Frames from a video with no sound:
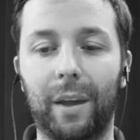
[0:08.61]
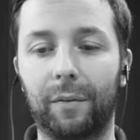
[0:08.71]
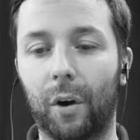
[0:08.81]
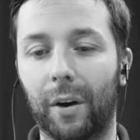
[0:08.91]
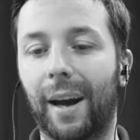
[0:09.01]

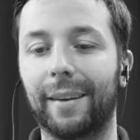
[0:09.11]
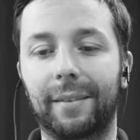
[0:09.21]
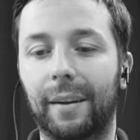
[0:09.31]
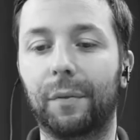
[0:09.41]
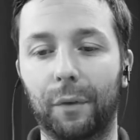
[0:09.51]
they've got an
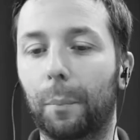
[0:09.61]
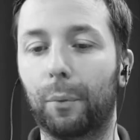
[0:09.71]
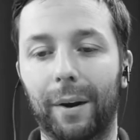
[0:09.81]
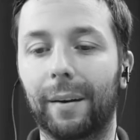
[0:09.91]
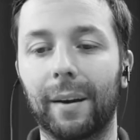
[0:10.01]
IT
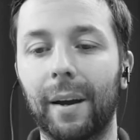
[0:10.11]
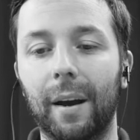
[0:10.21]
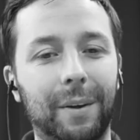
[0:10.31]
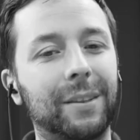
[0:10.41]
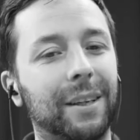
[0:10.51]
footprint.
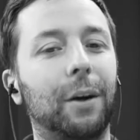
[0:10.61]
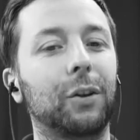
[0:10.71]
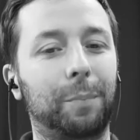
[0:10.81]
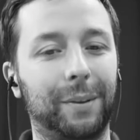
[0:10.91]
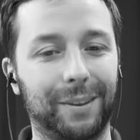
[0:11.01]
If you ever see a
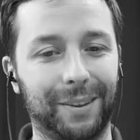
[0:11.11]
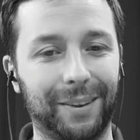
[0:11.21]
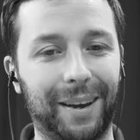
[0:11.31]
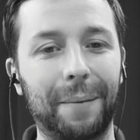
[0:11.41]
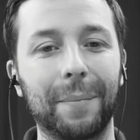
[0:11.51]

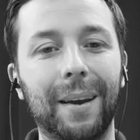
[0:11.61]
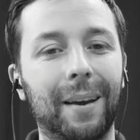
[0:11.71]
hospital, yeah?